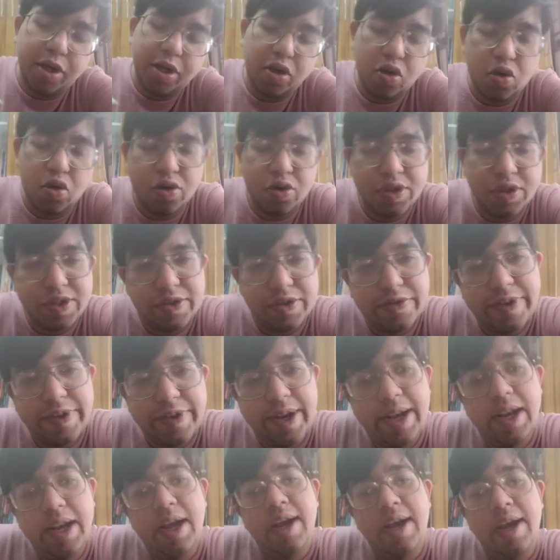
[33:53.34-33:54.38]
toes
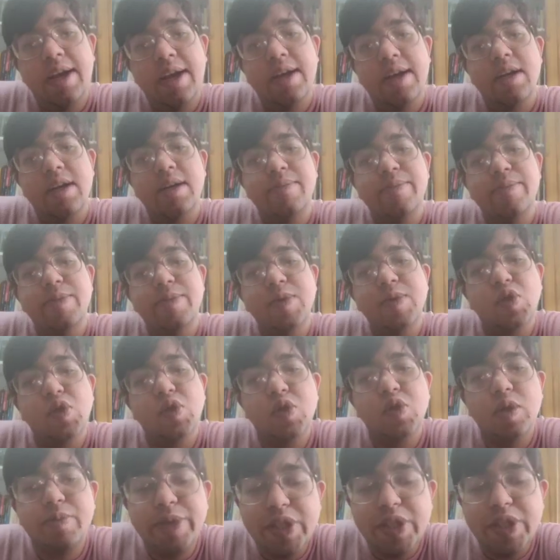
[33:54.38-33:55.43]
will
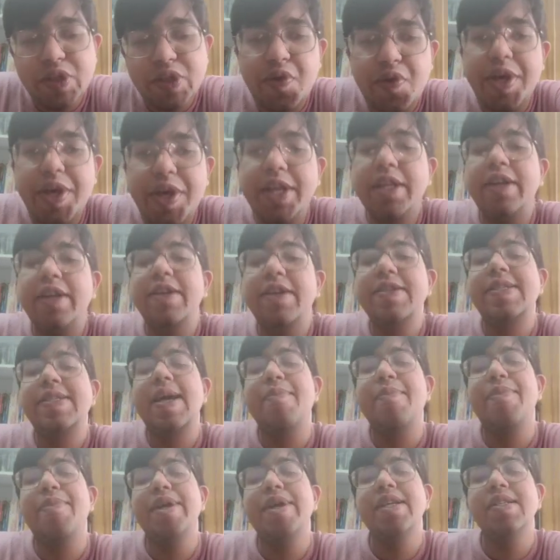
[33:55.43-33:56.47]
be showing the
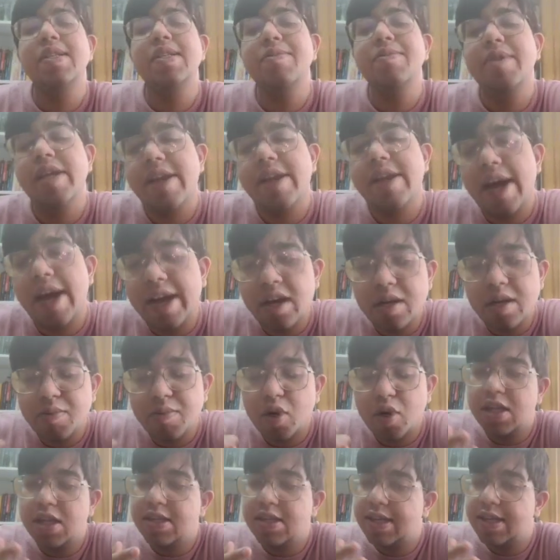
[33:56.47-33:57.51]
disappearance of the rigor
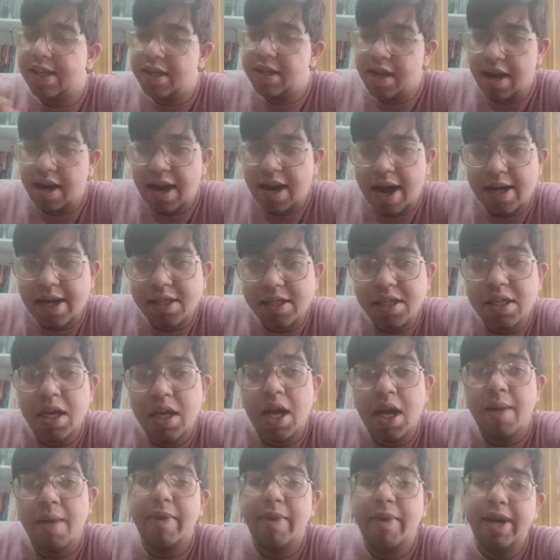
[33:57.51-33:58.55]
mortis at the last,
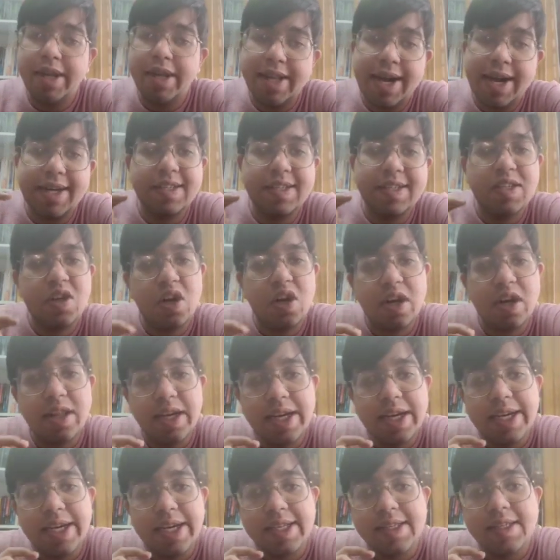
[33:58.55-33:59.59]
but that's not the
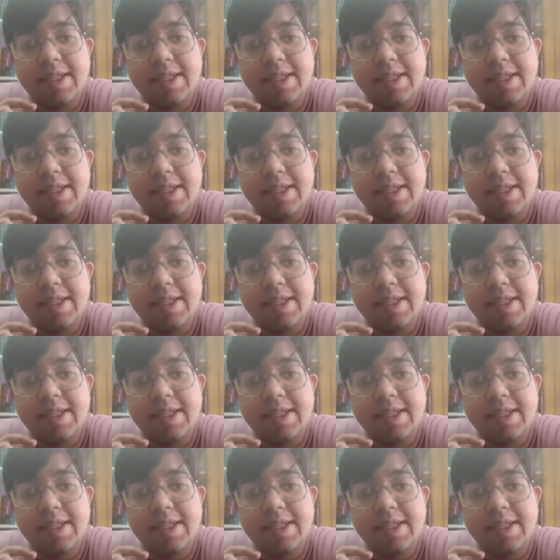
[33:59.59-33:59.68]
case. The